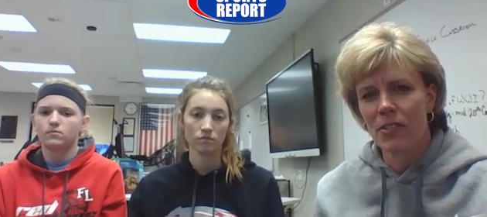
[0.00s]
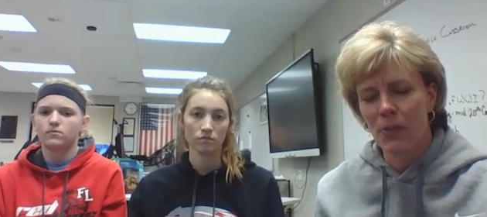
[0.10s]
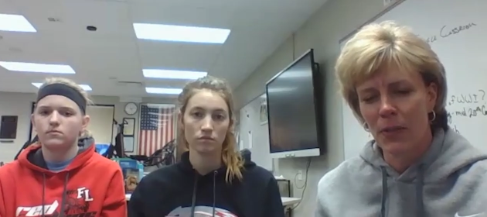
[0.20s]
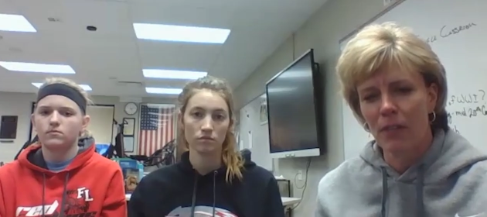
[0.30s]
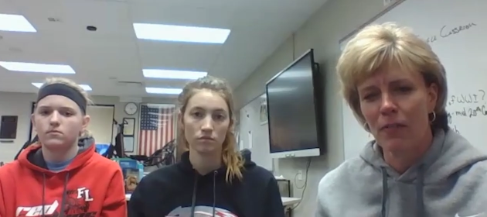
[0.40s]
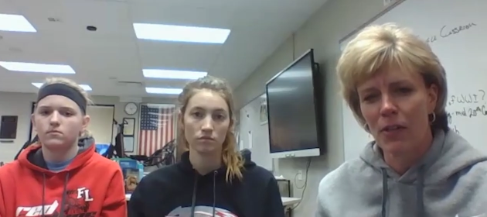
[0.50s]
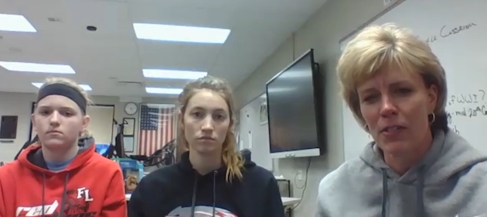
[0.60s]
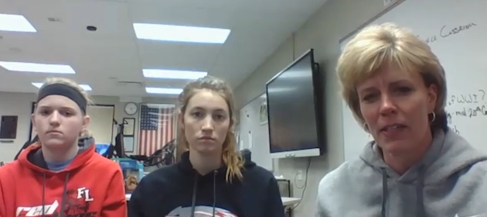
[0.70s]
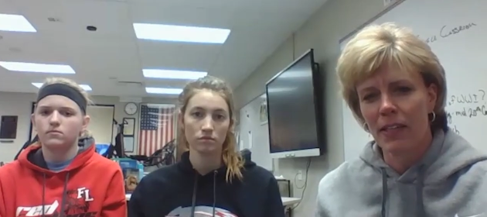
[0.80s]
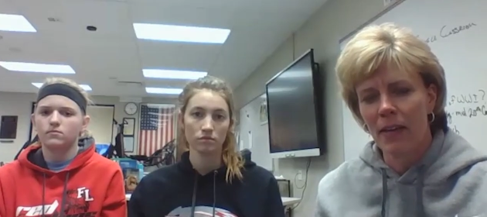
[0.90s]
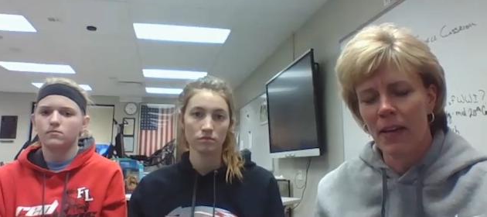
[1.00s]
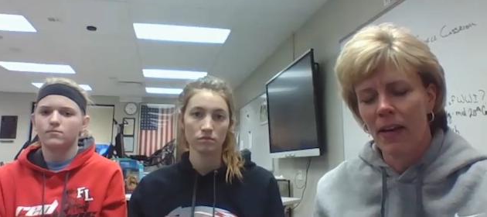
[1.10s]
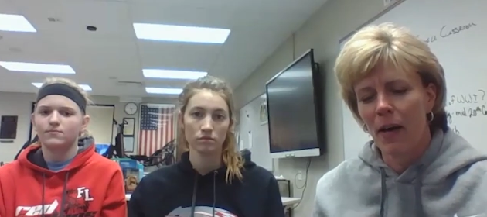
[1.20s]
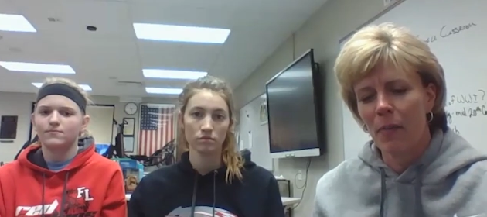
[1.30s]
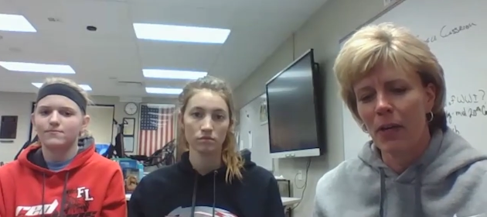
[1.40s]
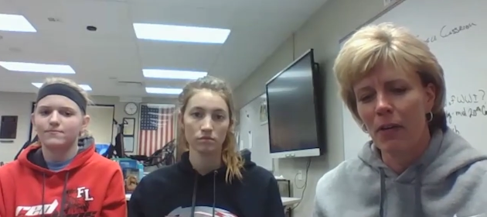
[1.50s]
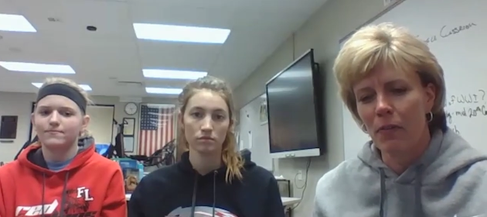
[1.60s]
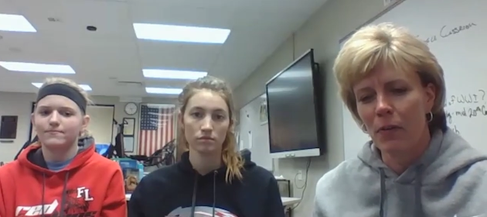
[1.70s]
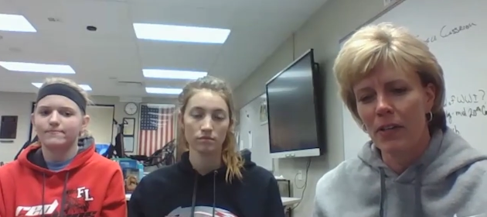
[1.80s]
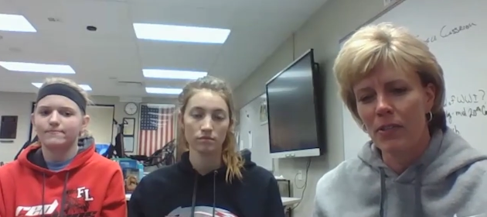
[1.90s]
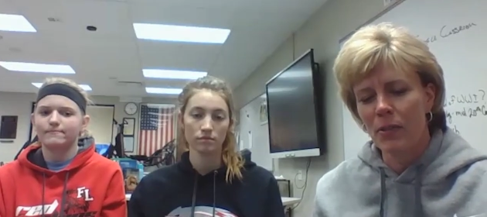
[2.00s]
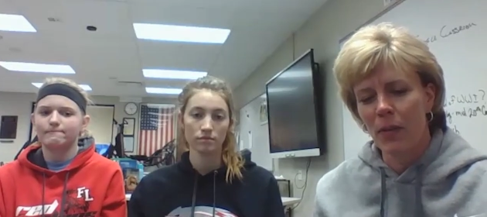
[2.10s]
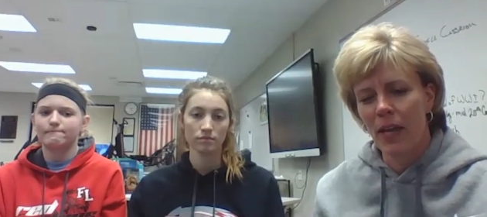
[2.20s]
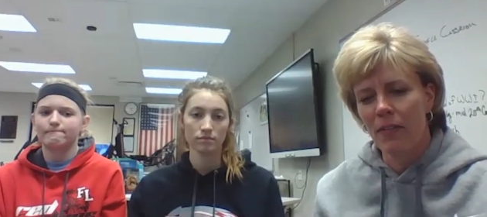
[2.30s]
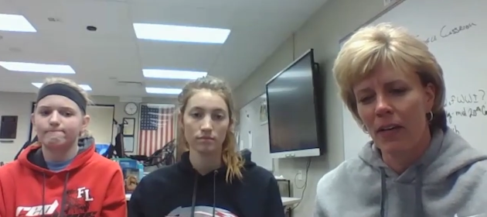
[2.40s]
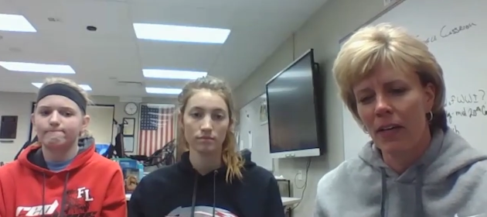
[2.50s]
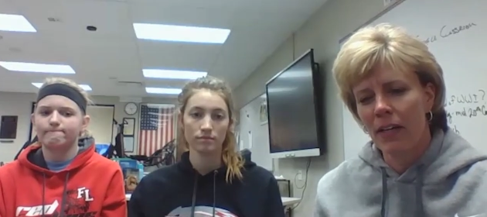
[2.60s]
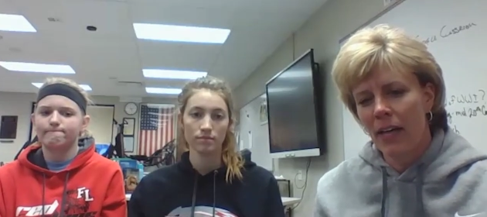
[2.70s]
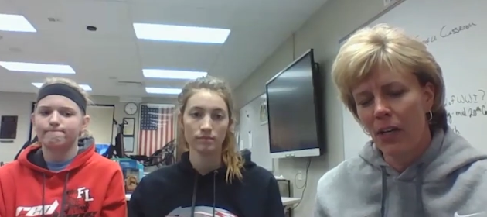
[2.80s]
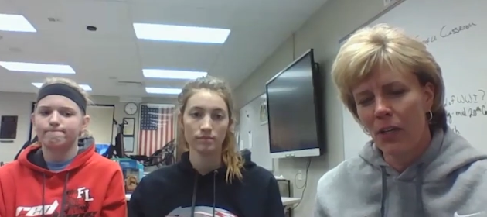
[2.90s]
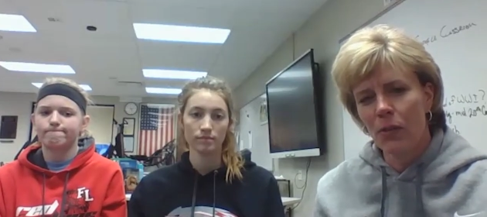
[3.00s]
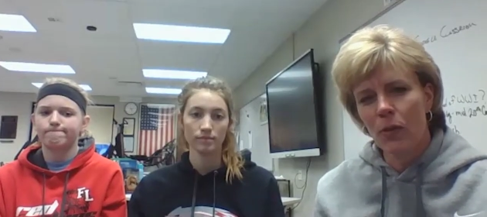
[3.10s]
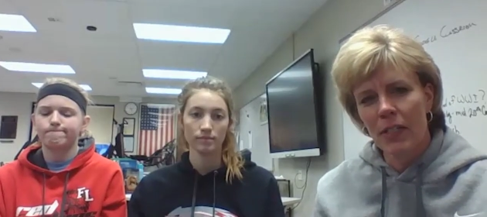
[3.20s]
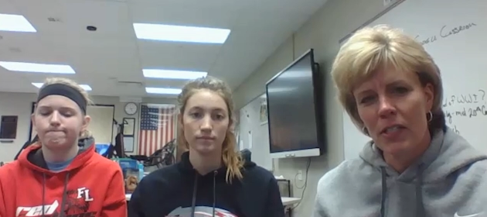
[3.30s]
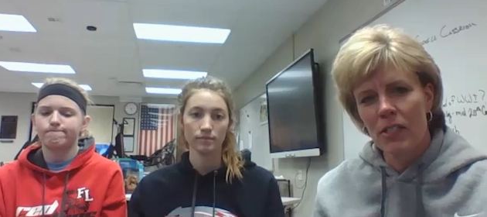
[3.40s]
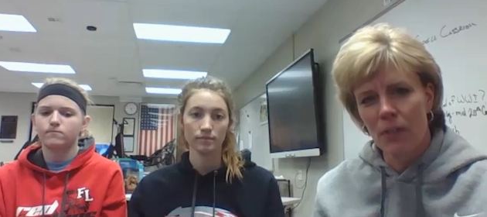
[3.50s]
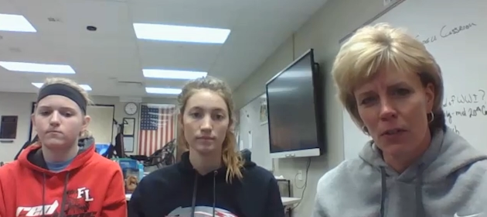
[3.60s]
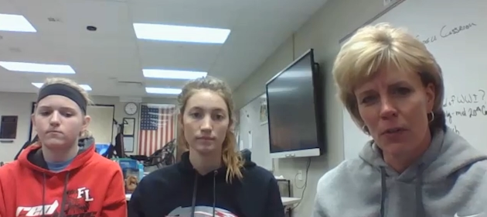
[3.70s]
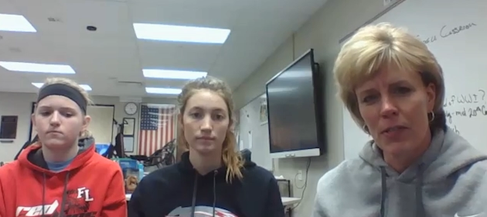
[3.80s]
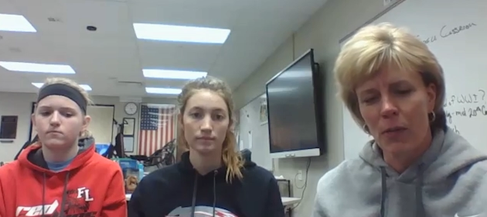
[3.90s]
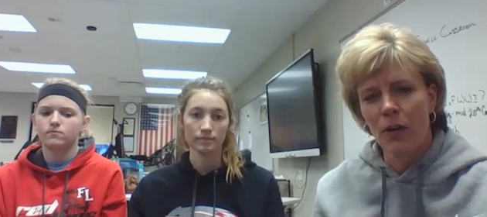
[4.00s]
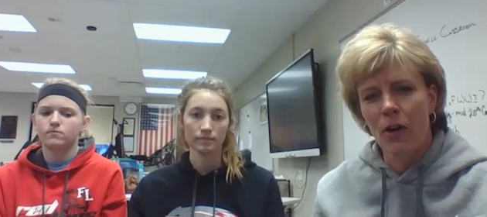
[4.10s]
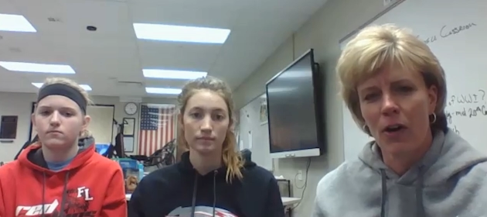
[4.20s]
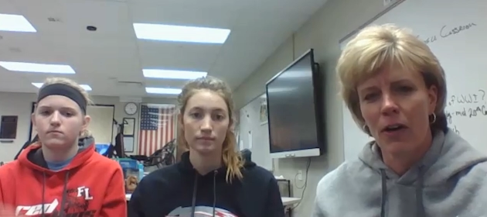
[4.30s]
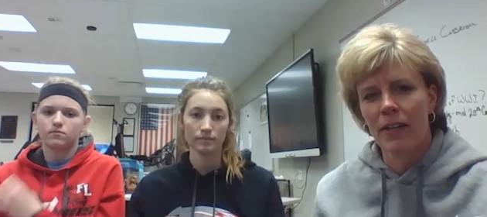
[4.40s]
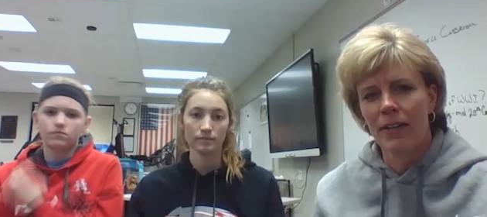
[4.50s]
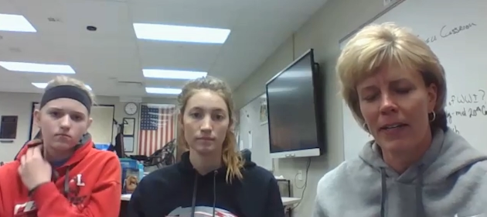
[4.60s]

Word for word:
Speaker 1: a three-year varsity a player for us. So we have a, a good nucleus of girls that work hard.